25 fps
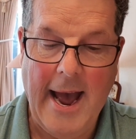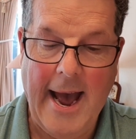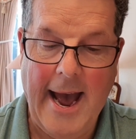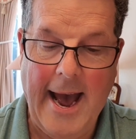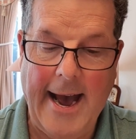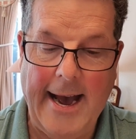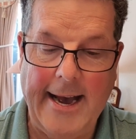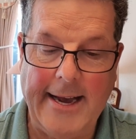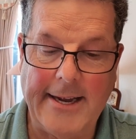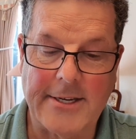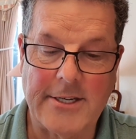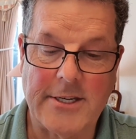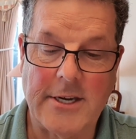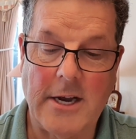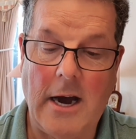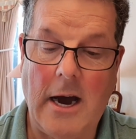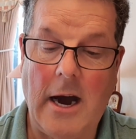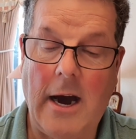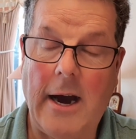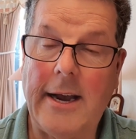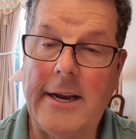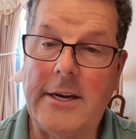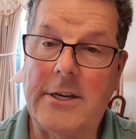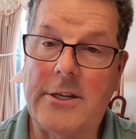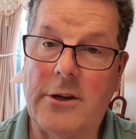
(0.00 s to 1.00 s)
as
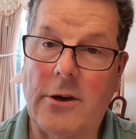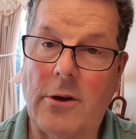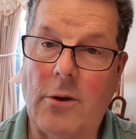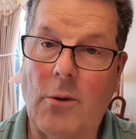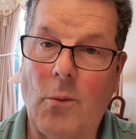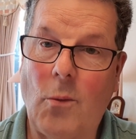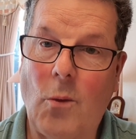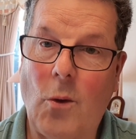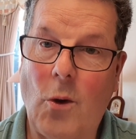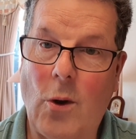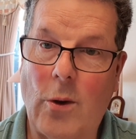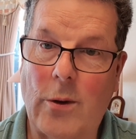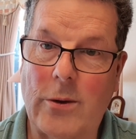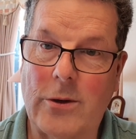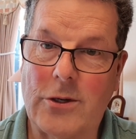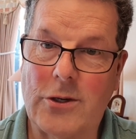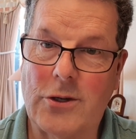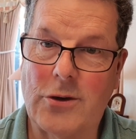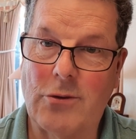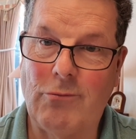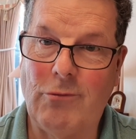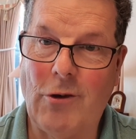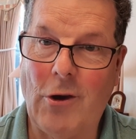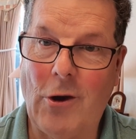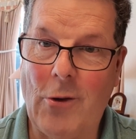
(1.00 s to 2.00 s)
Isaac
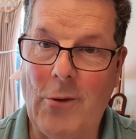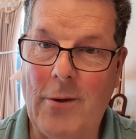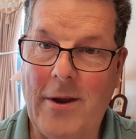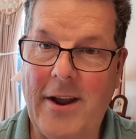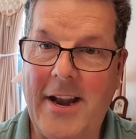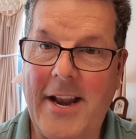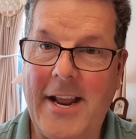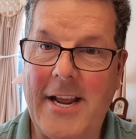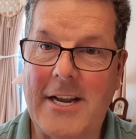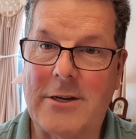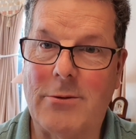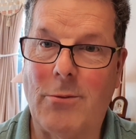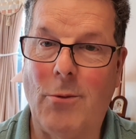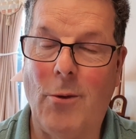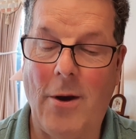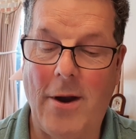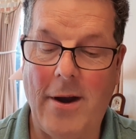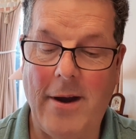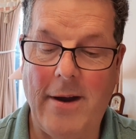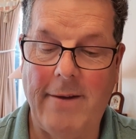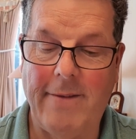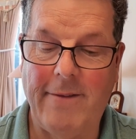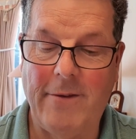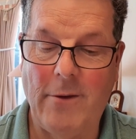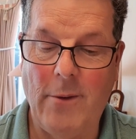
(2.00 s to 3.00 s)
Watts wrote in his
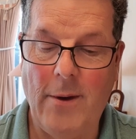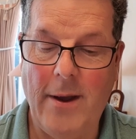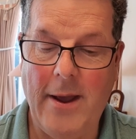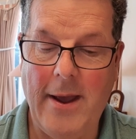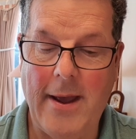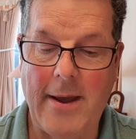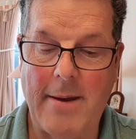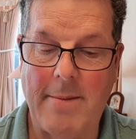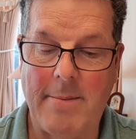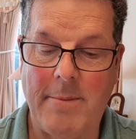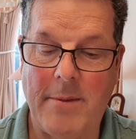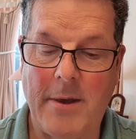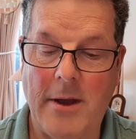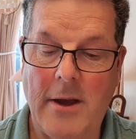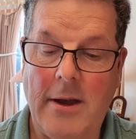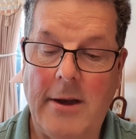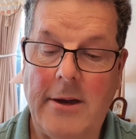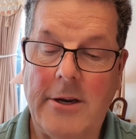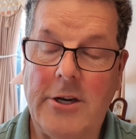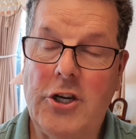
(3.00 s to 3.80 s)
wonderful hymn,